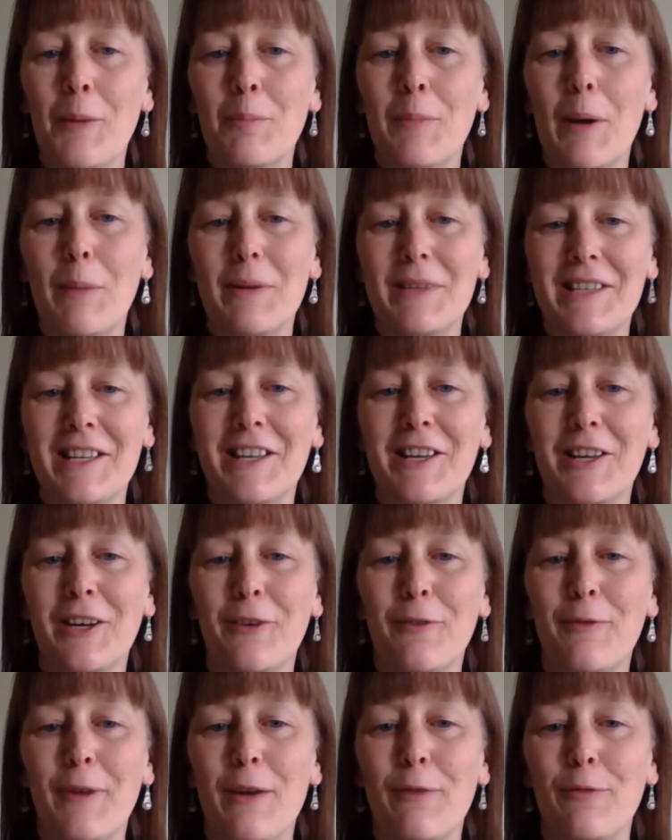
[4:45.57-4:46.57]
My
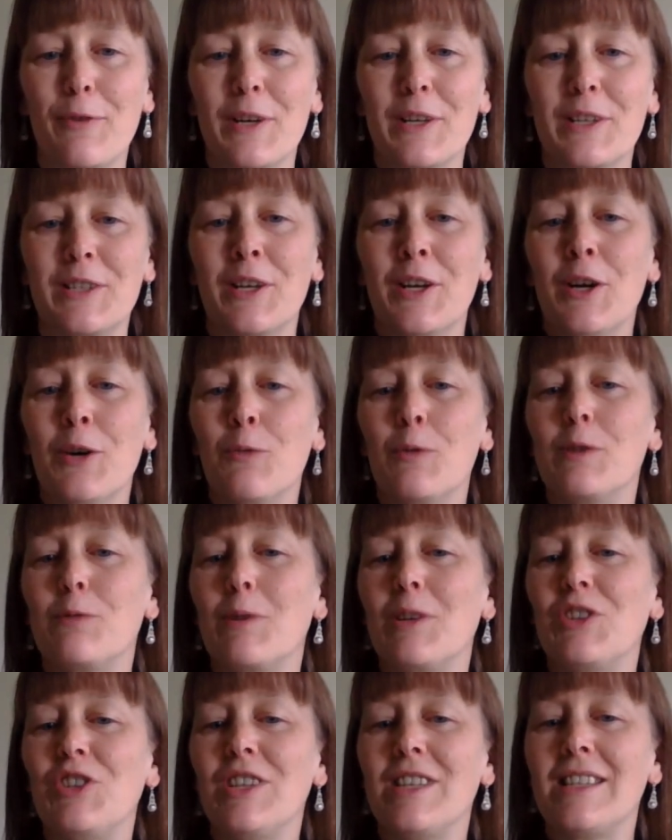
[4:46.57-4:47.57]
particular favourite was
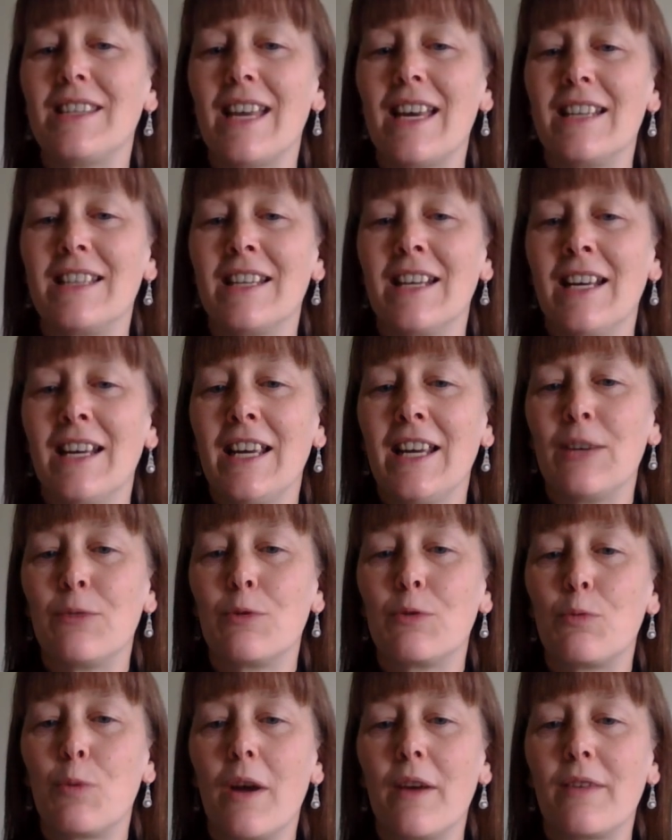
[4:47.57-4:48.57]
when she said it
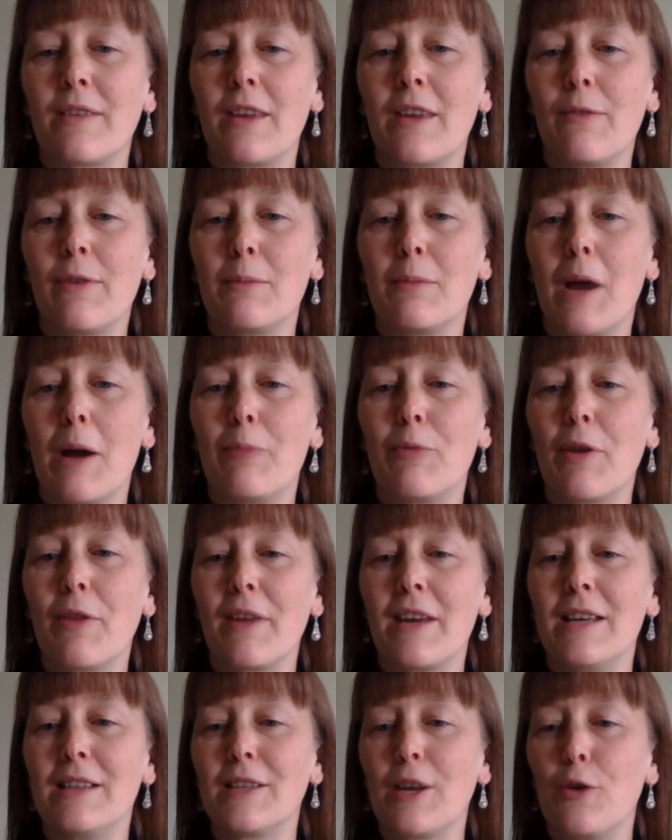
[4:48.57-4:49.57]
was worth giving my
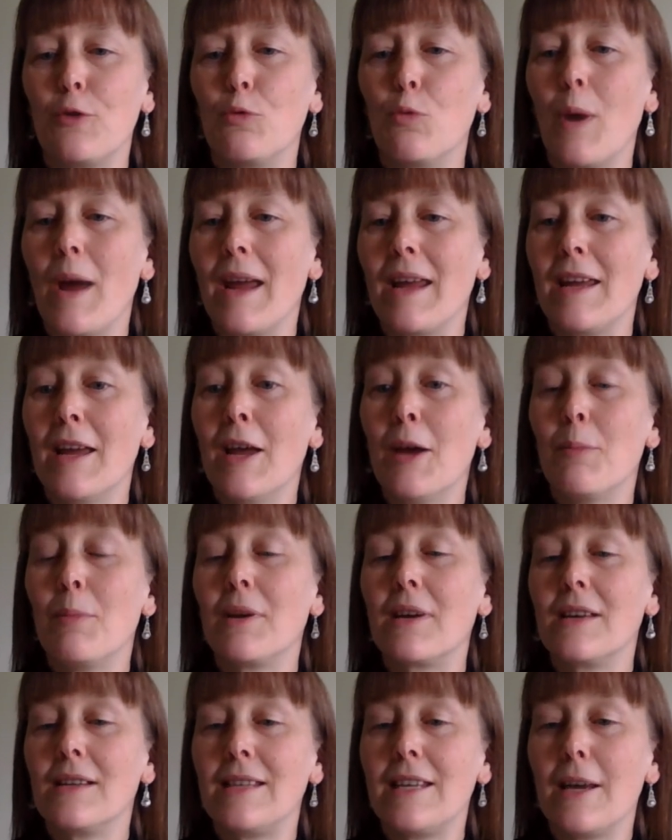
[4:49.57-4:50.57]
brother his own way
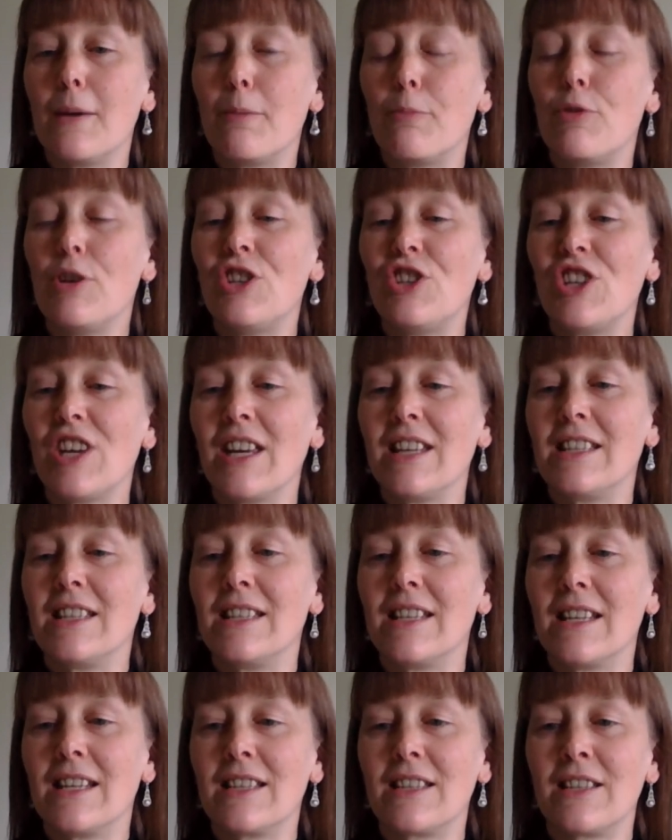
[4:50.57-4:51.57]
because he
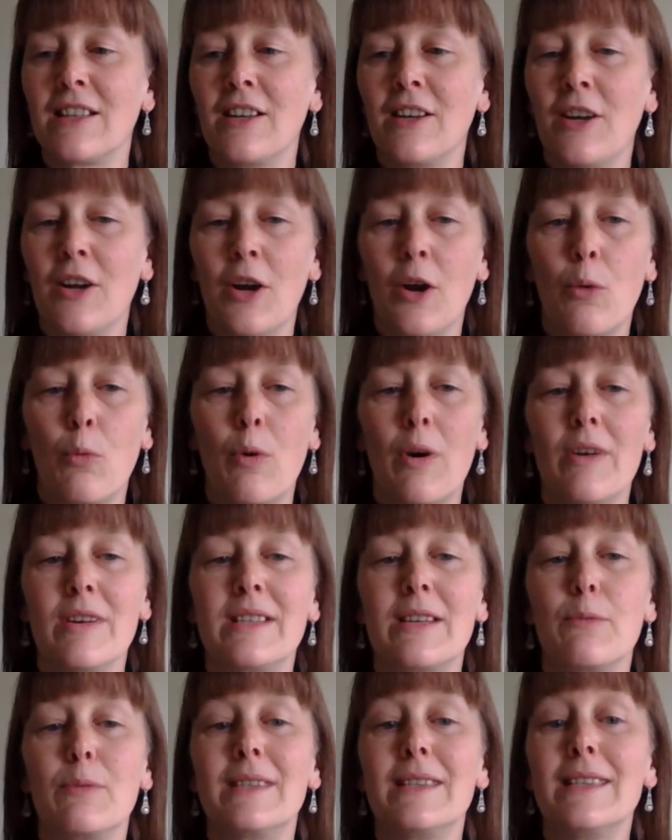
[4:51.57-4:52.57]
appreciated it,
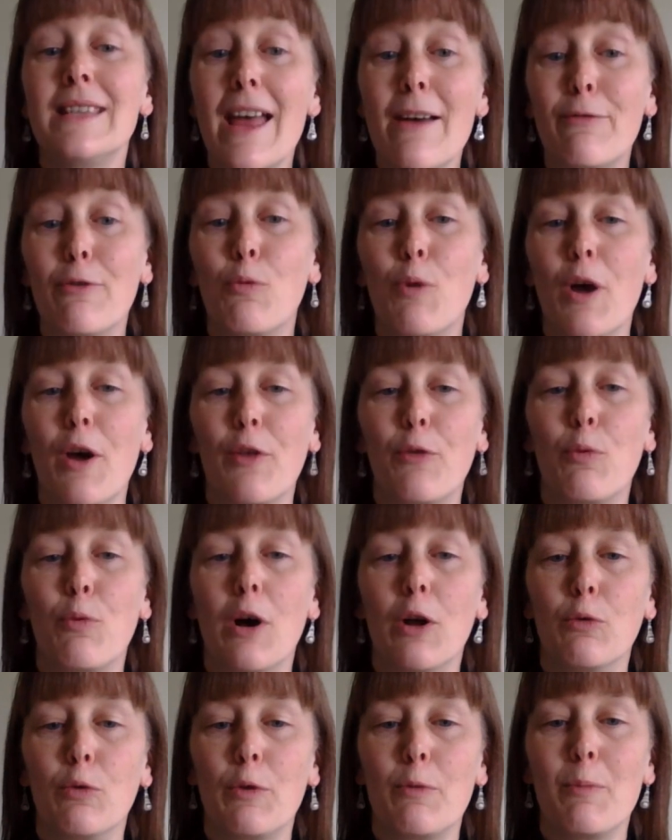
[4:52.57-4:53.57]
whereas it was never
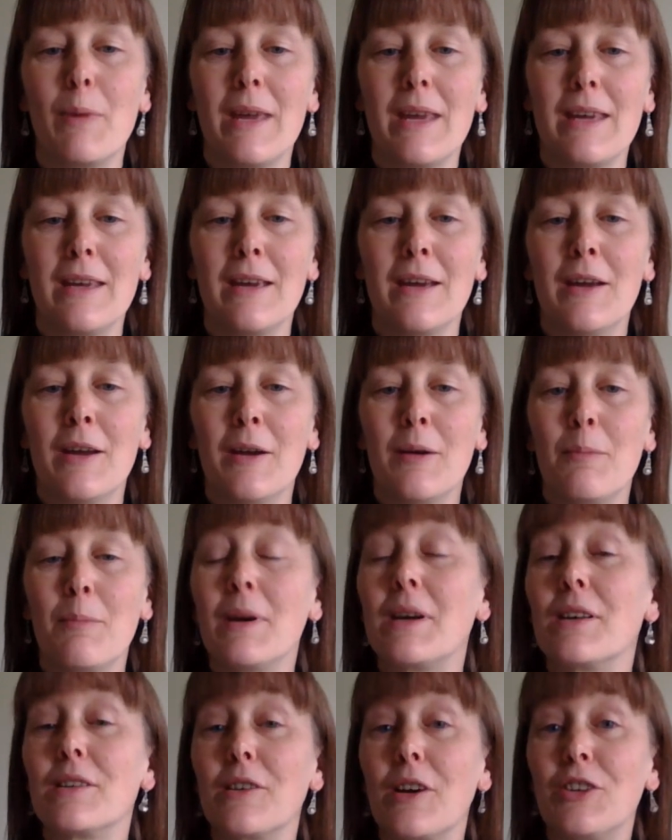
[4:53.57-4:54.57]
worthwhile with me
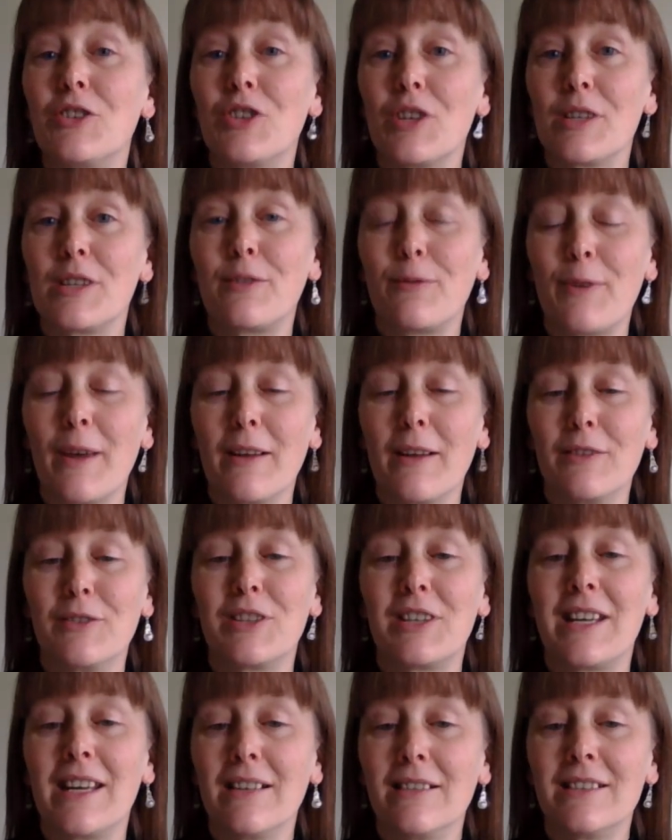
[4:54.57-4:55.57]
because I just
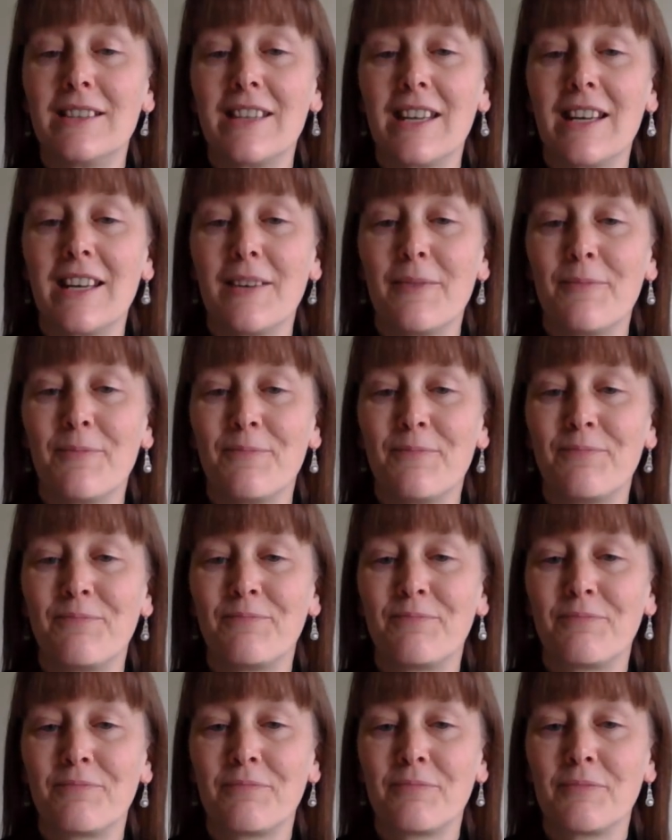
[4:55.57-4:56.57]
felt guilty.
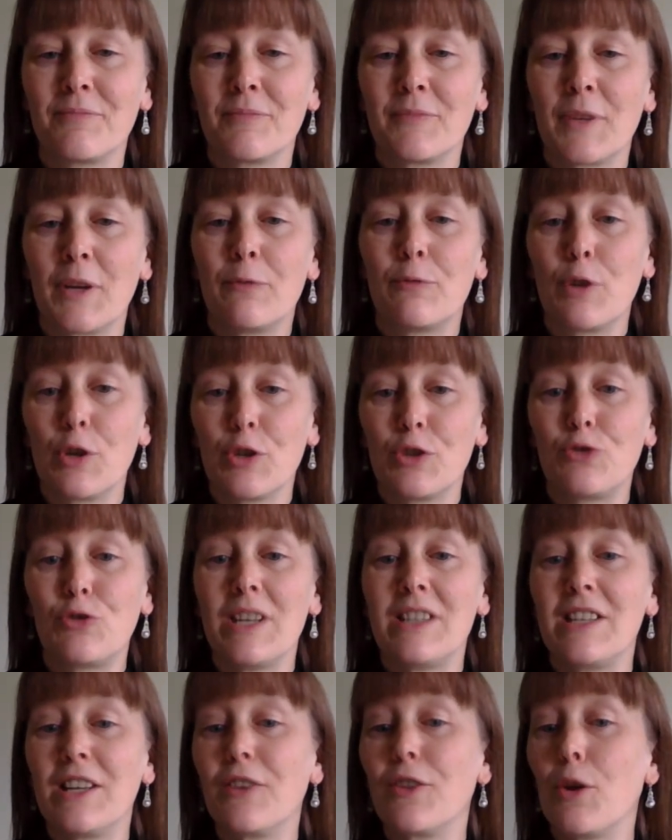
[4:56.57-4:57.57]

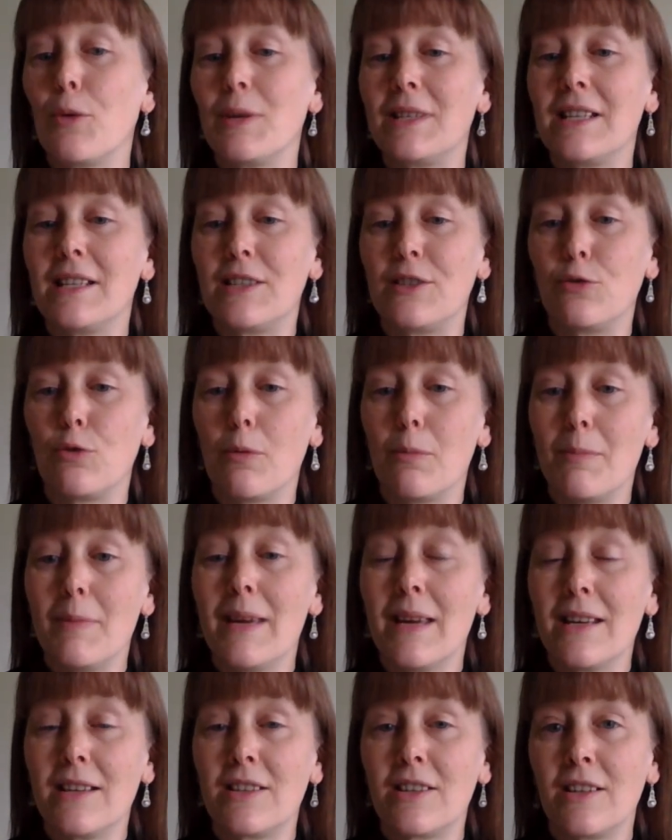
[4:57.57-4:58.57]
Frustrating though it is to
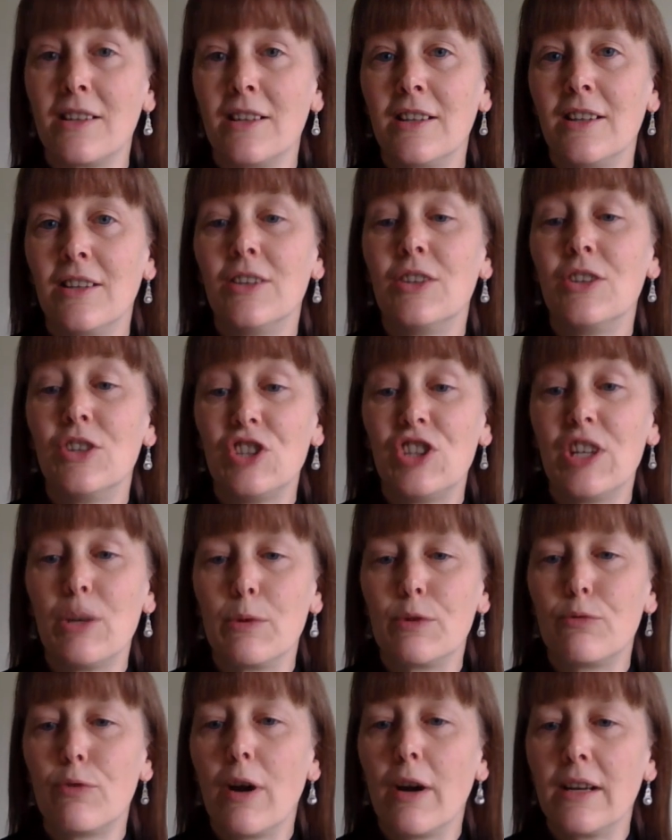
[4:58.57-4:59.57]
admit, she
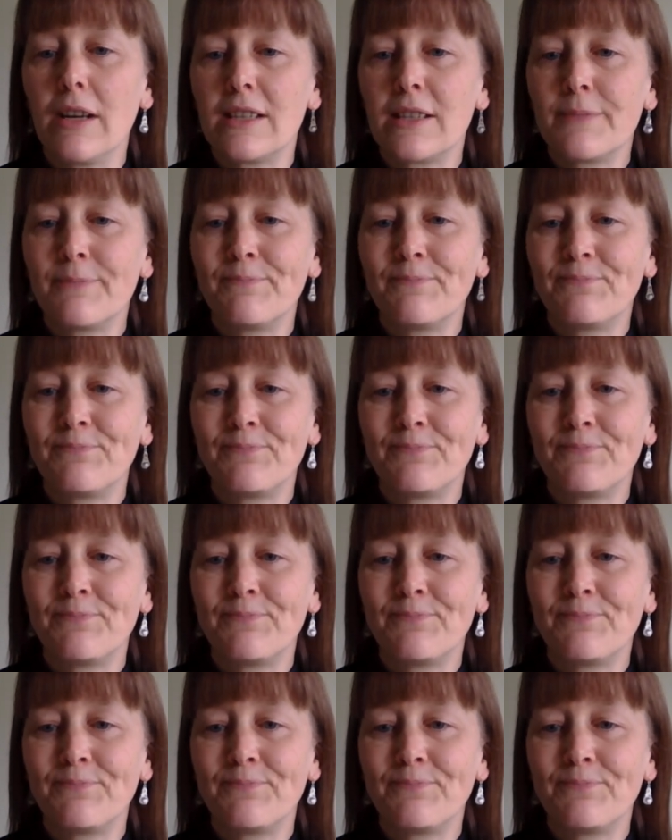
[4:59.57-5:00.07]
was right.